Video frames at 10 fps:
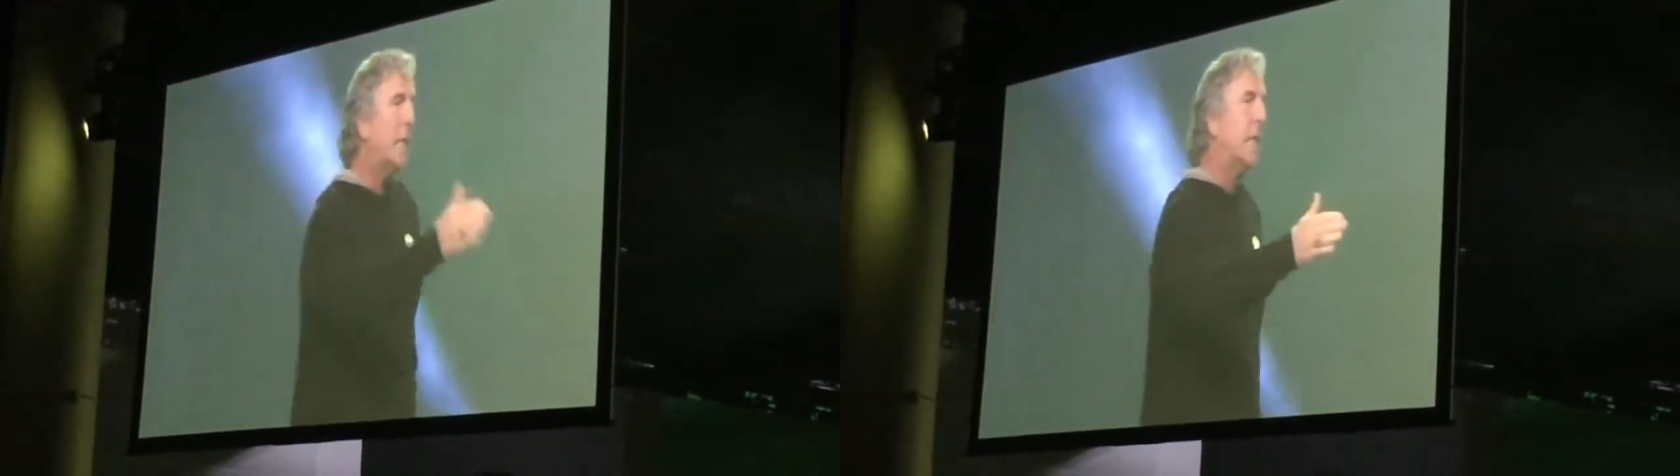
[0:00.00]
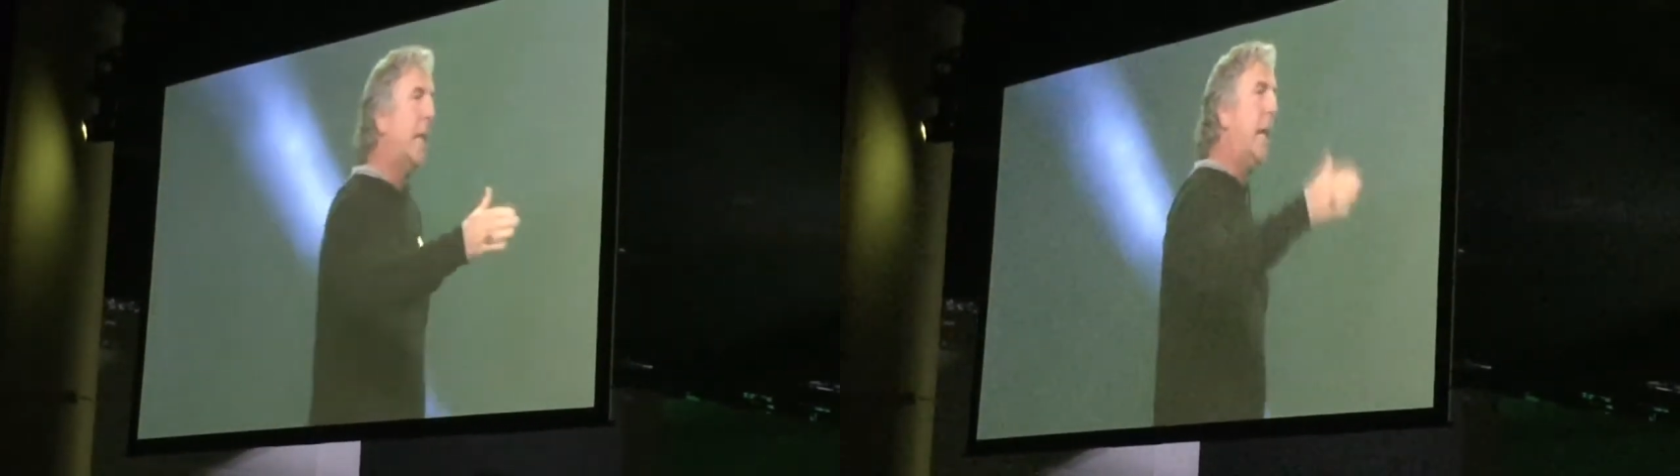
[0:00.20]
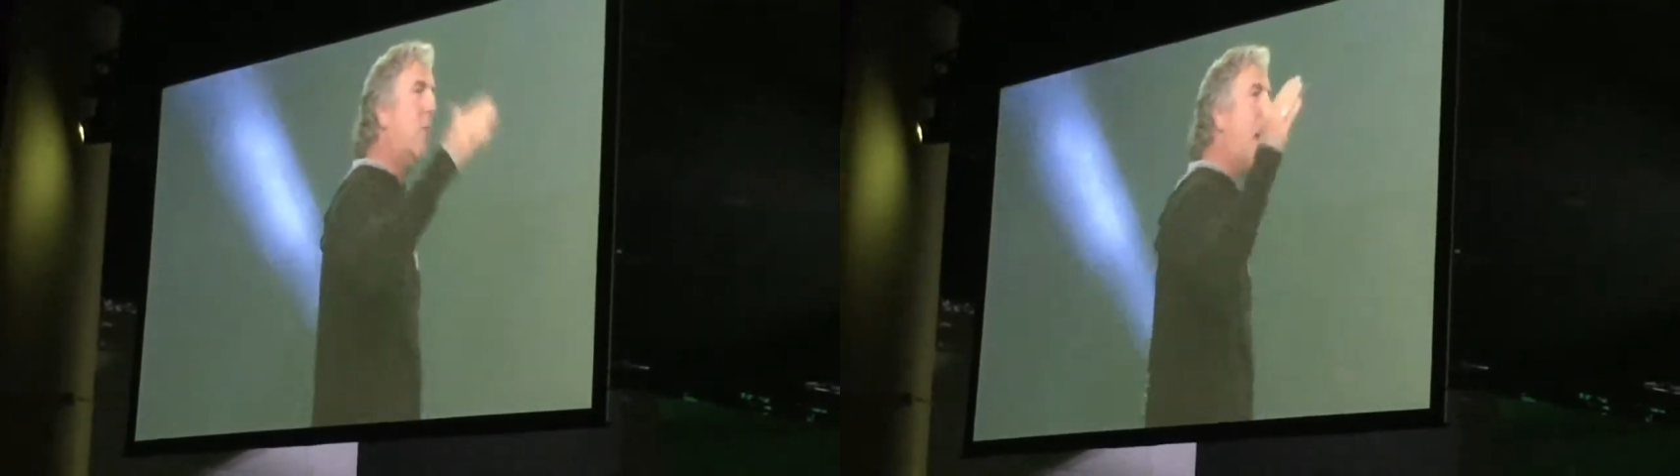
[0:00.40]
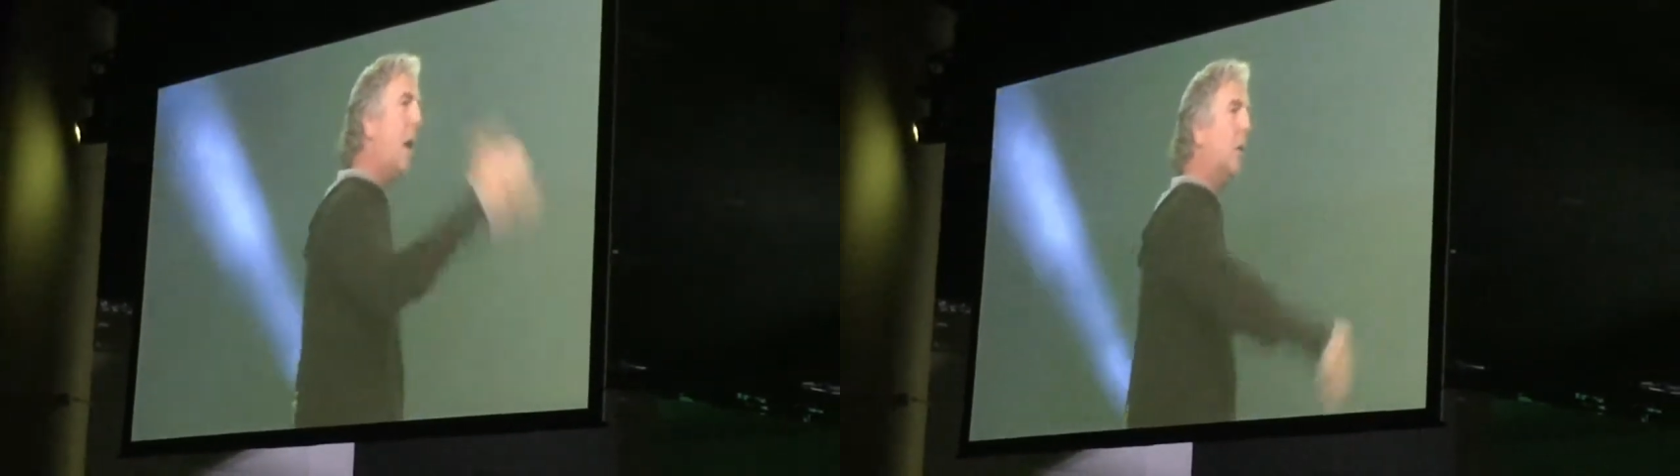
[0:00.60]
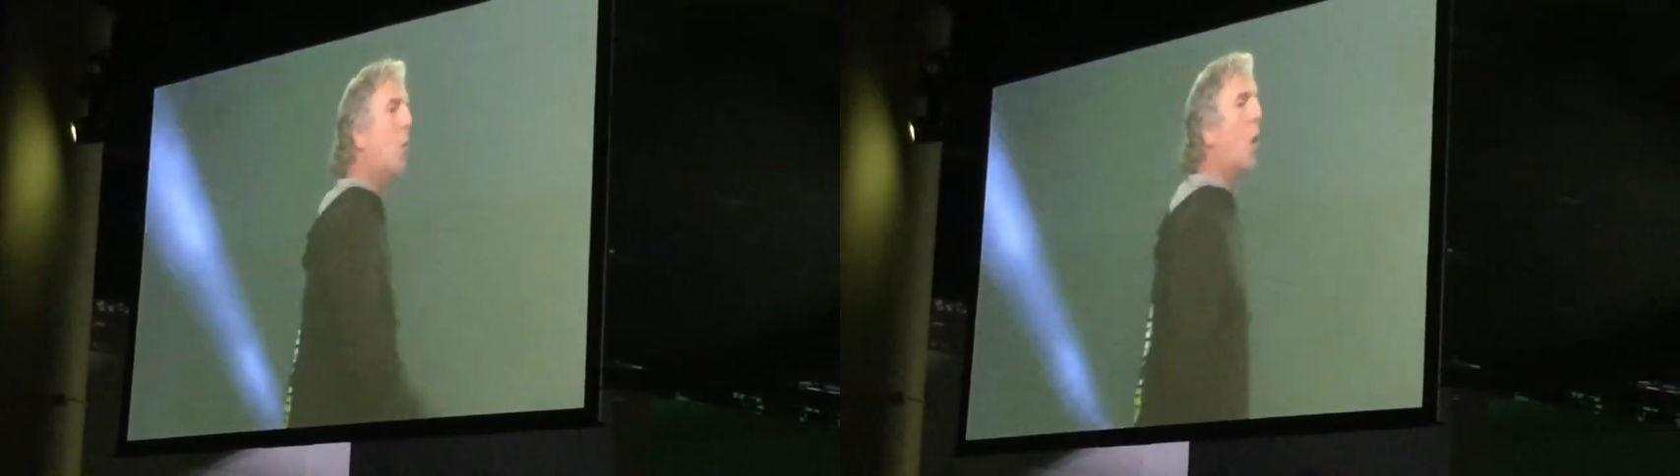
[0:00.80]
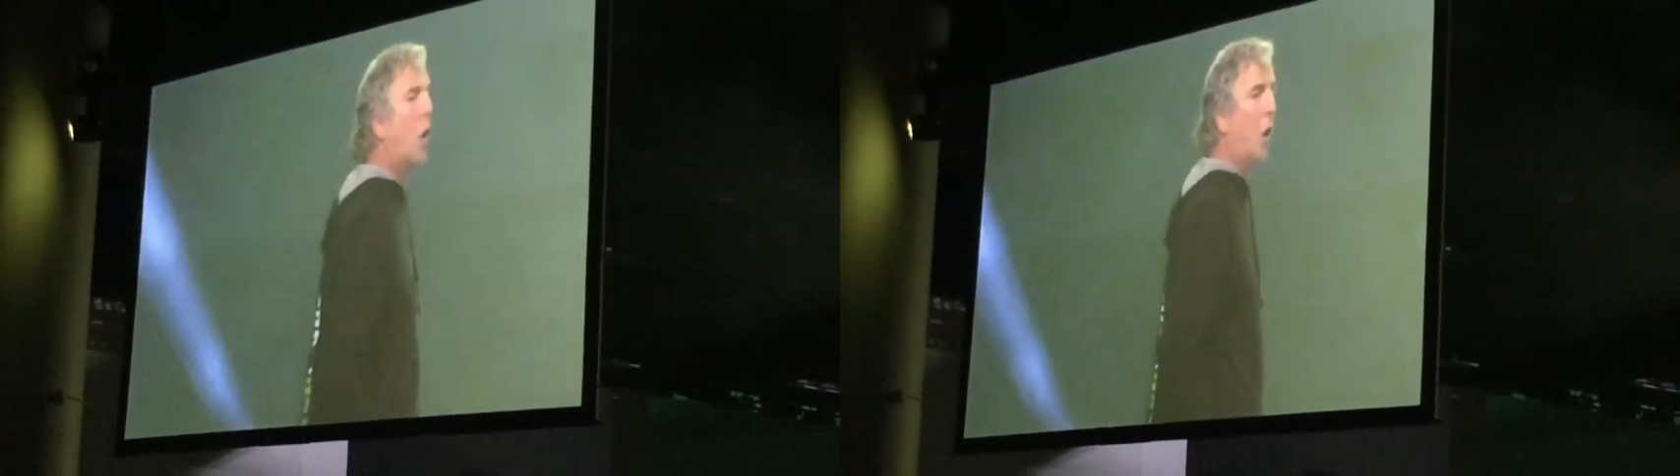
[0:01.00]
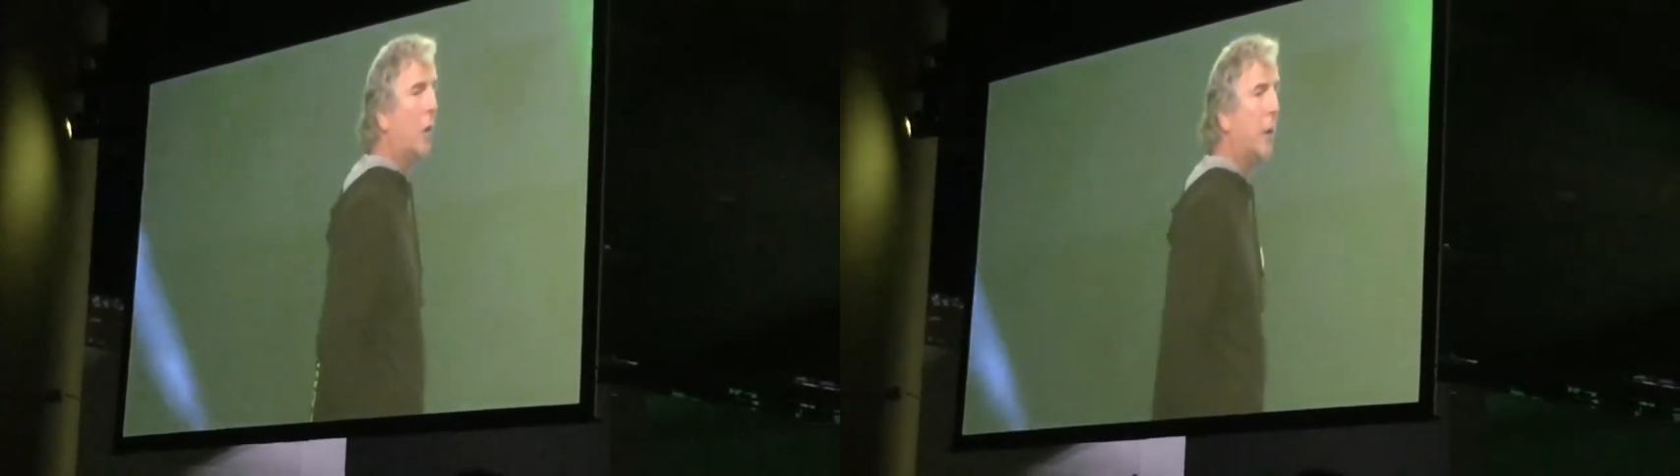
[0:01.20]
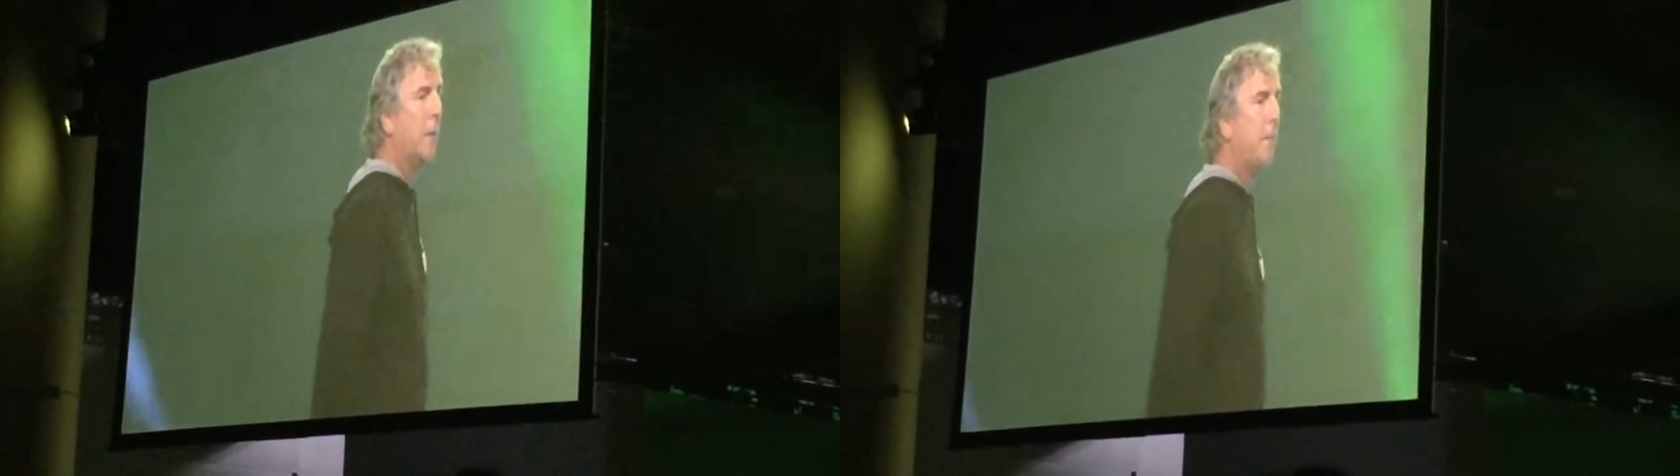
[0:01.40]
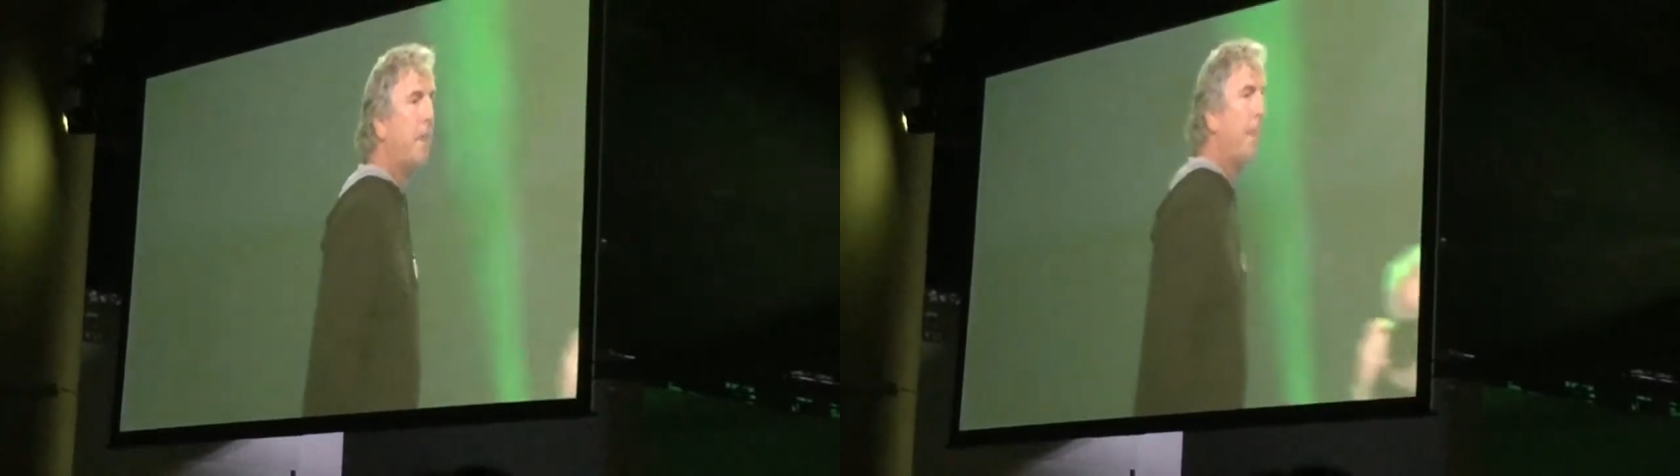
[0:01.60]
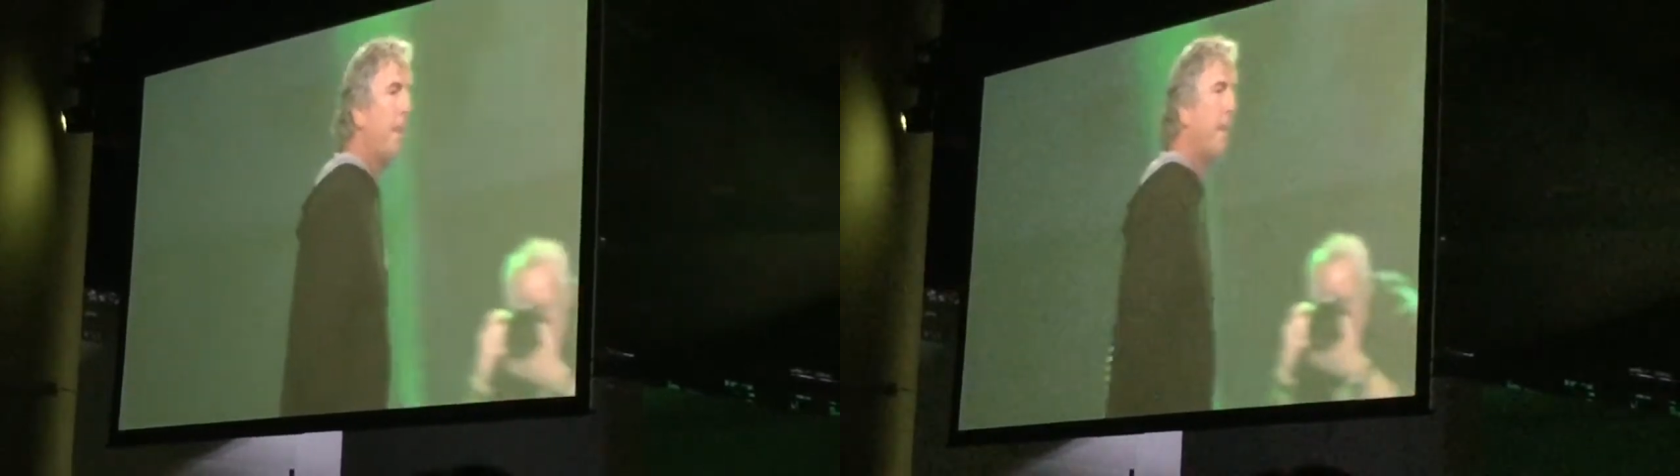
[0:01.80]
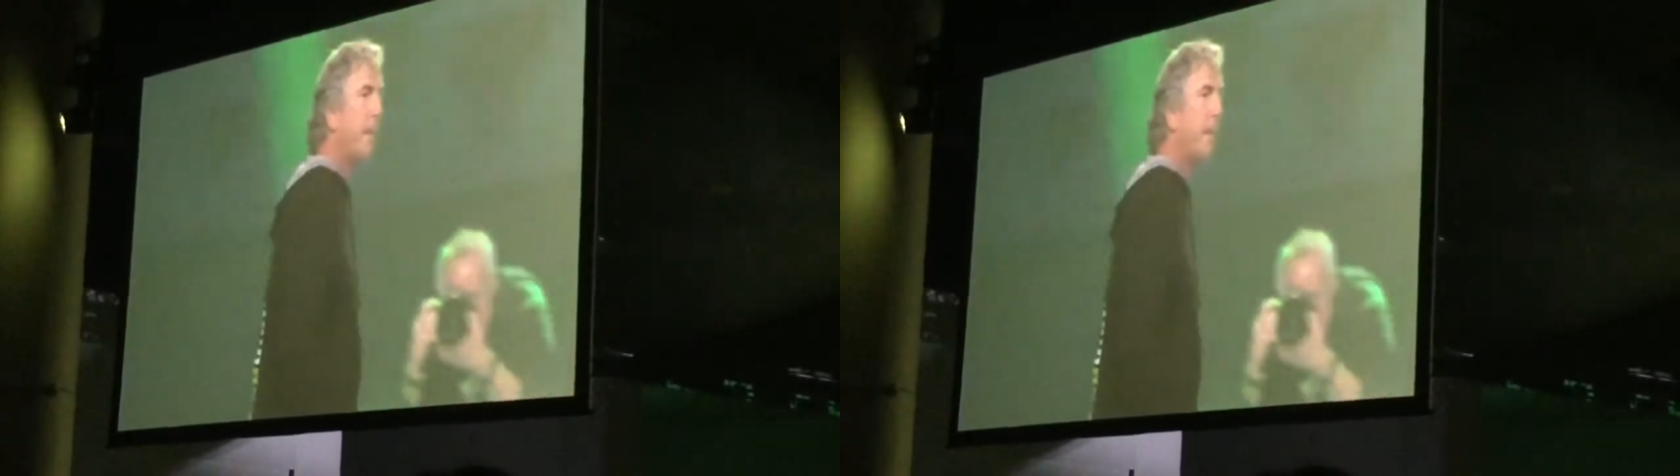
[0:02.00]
monthly around the world.